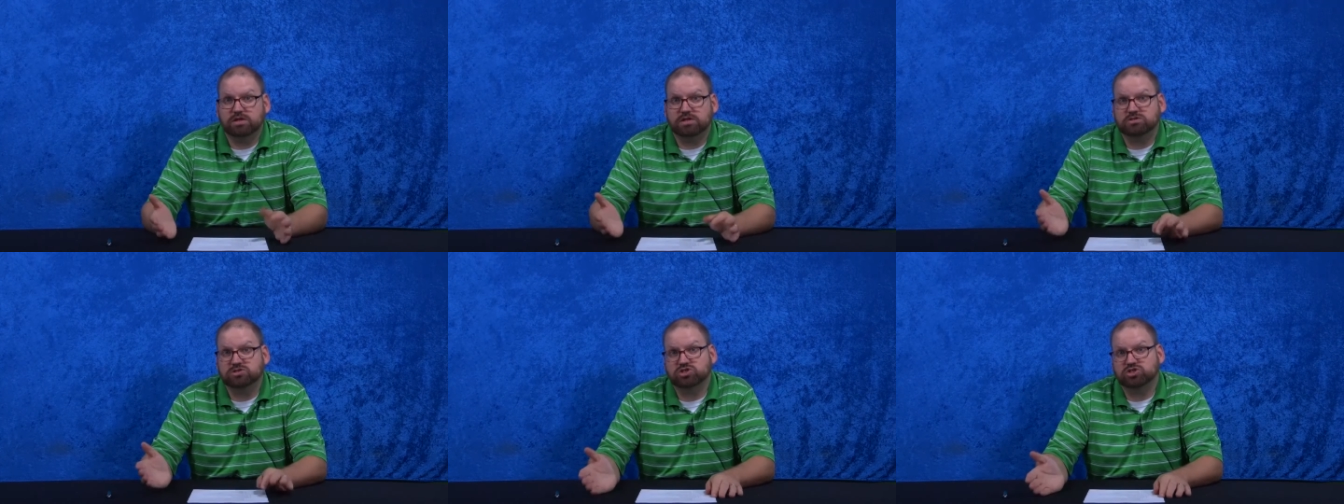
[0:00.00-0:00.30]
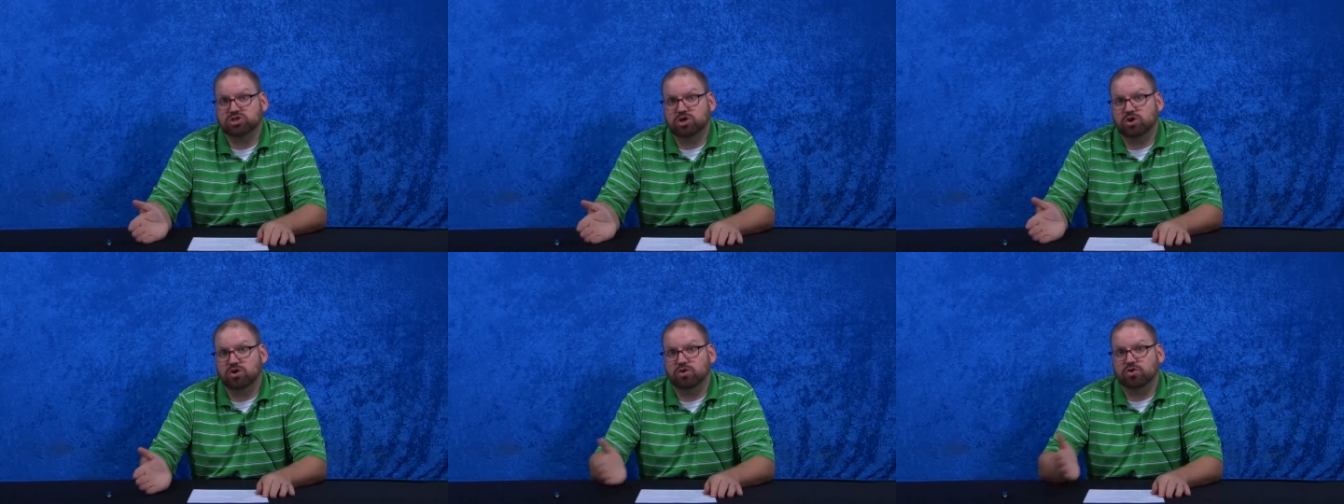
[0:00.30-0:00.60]
and
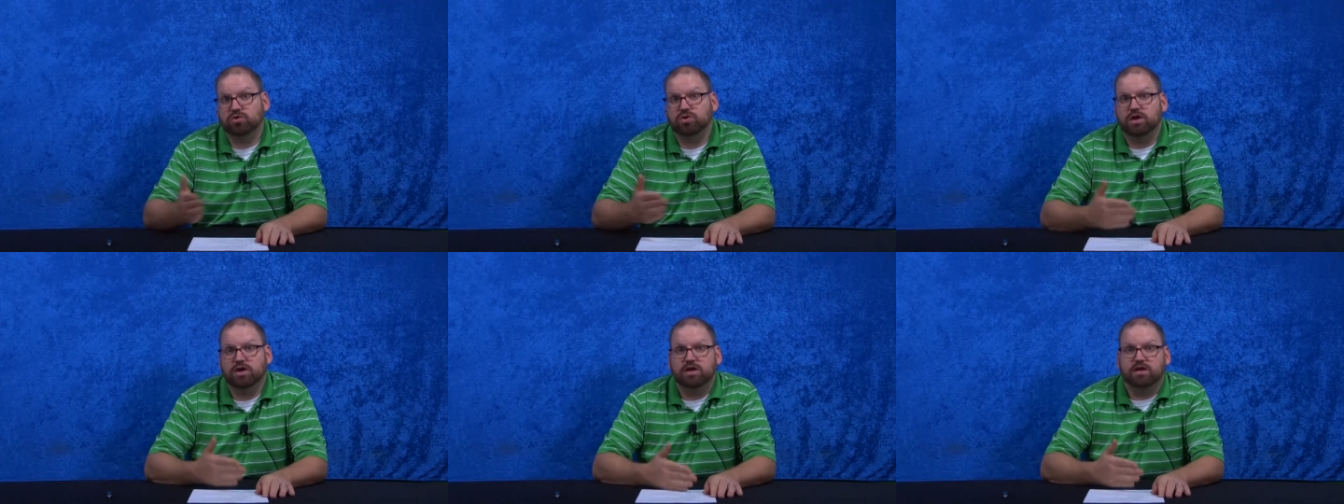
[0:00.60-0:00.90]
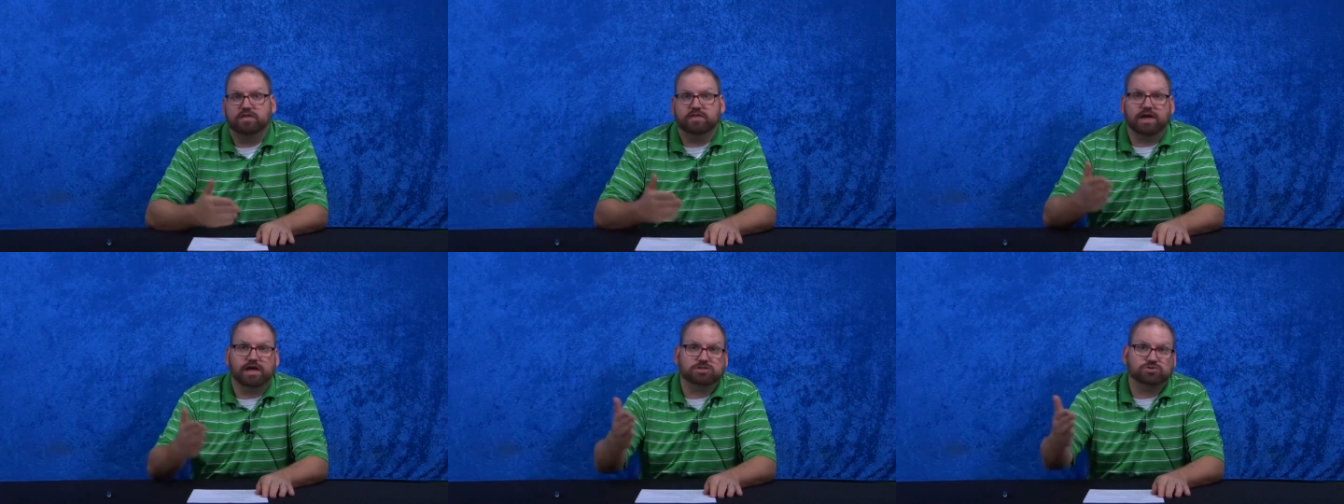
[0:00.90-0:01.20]
so
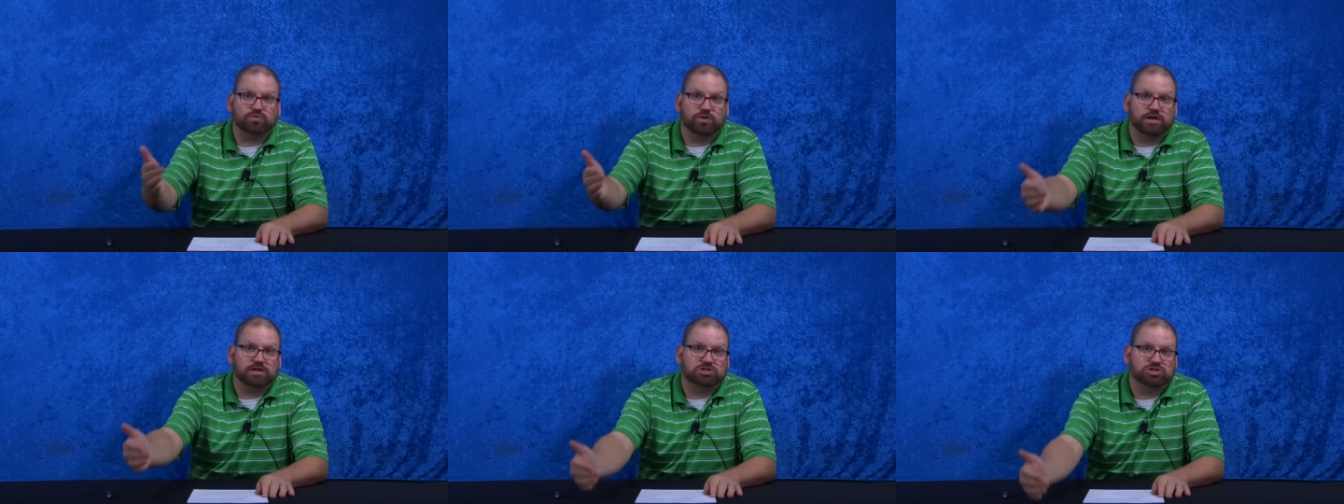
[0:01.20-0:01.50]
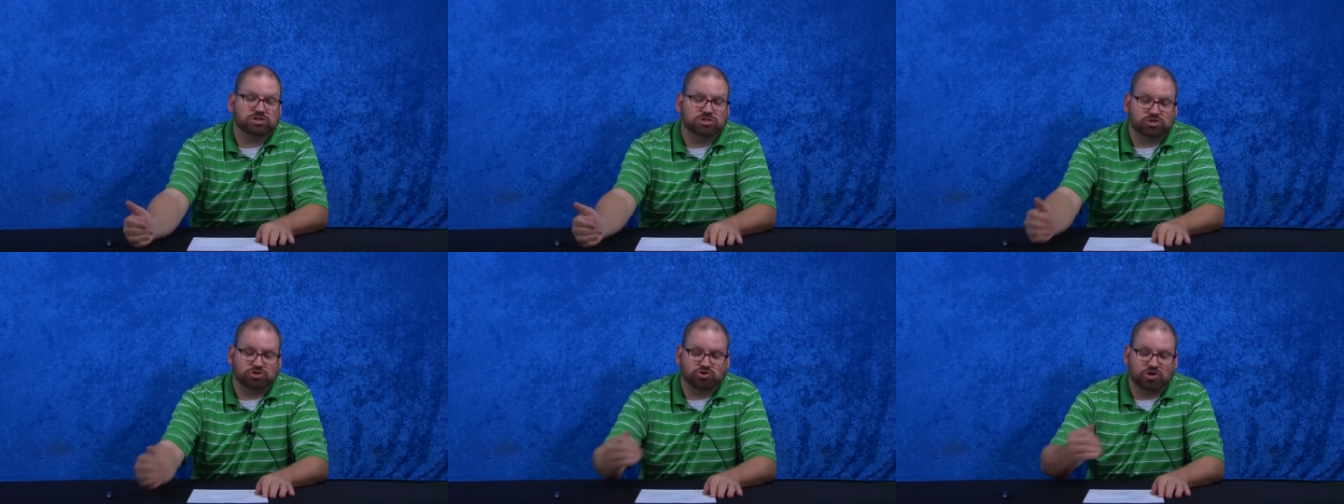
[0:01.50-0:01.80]
that's why
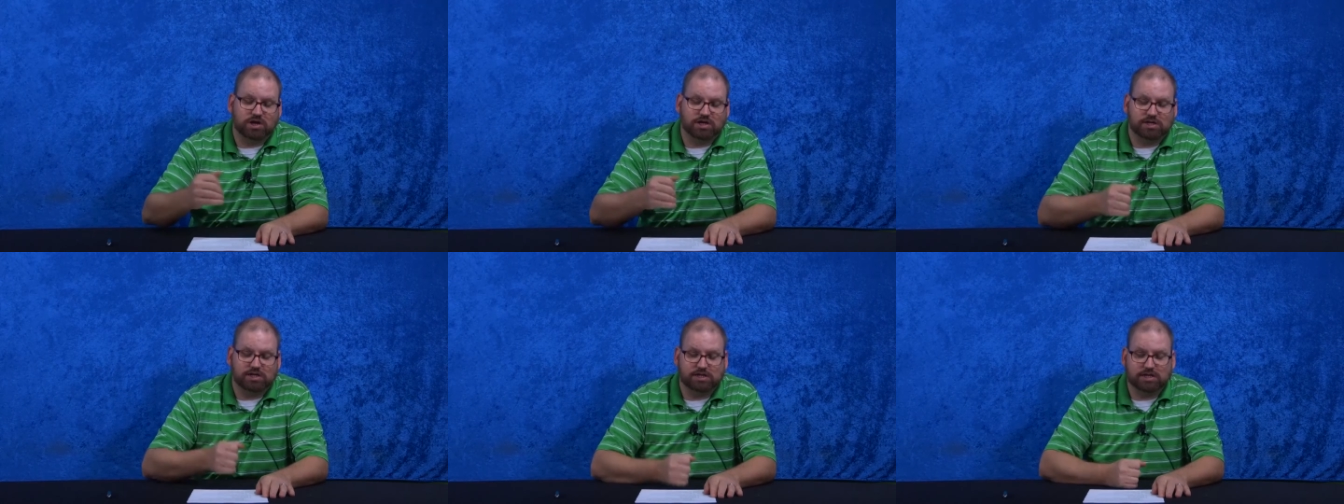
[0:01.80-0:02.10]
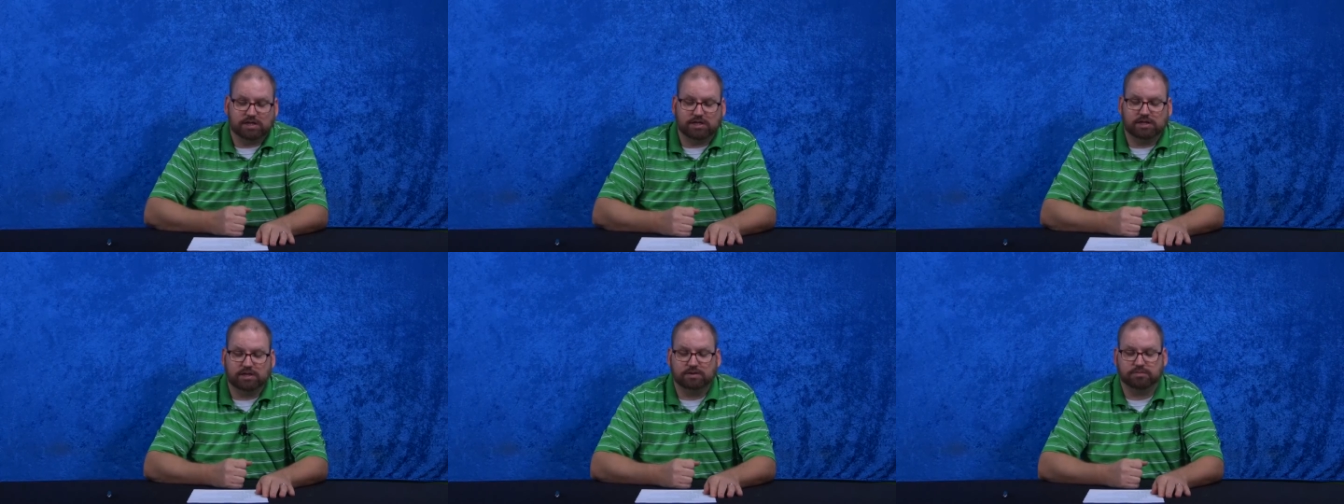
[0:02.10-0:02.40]
she is trying to
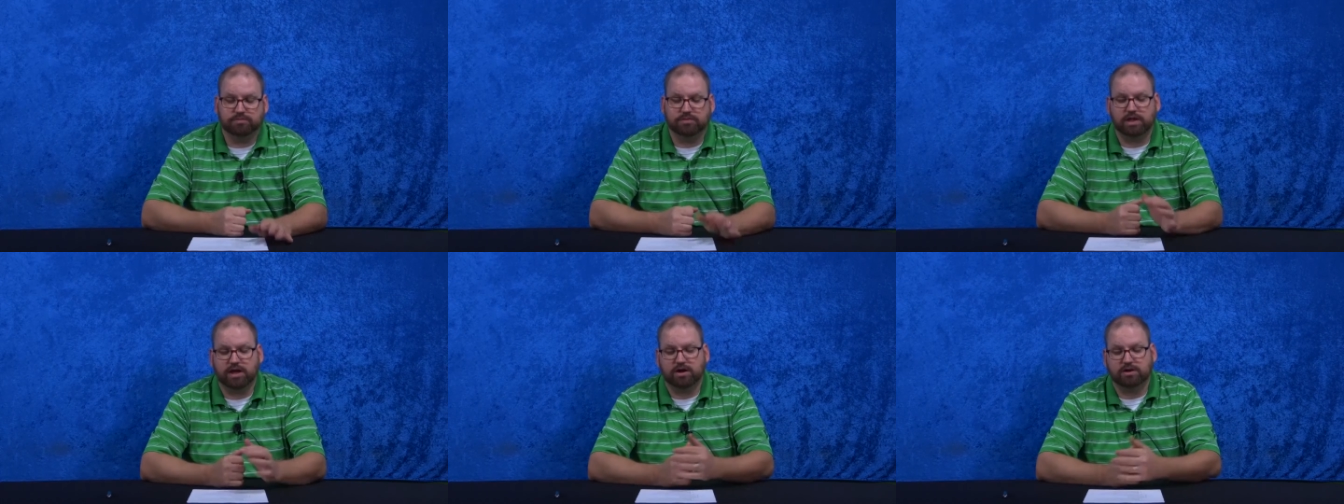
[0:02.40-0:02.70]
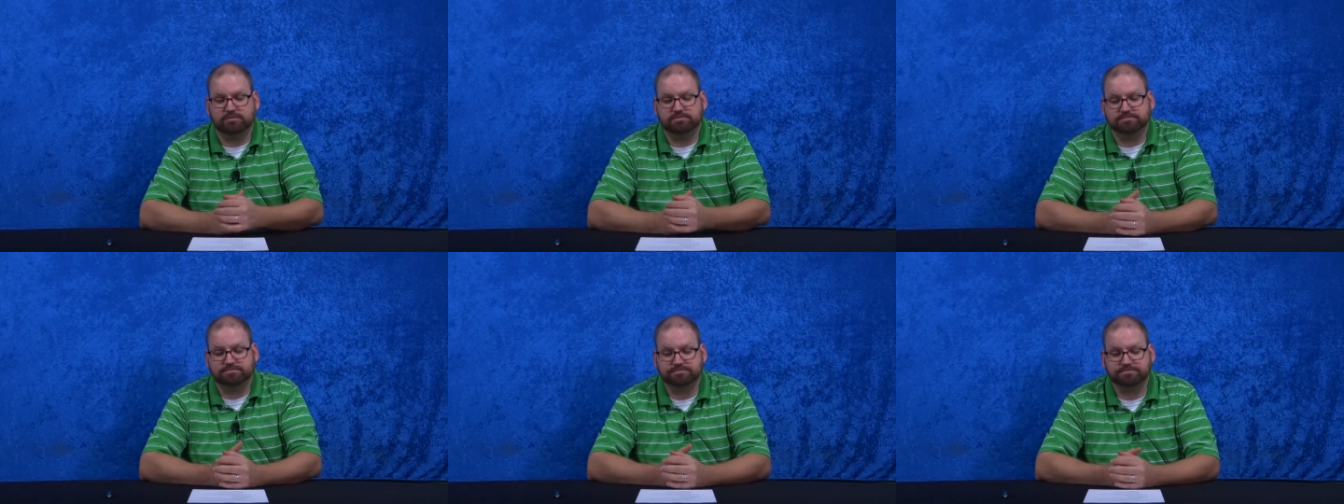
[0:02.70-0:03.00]
get him there.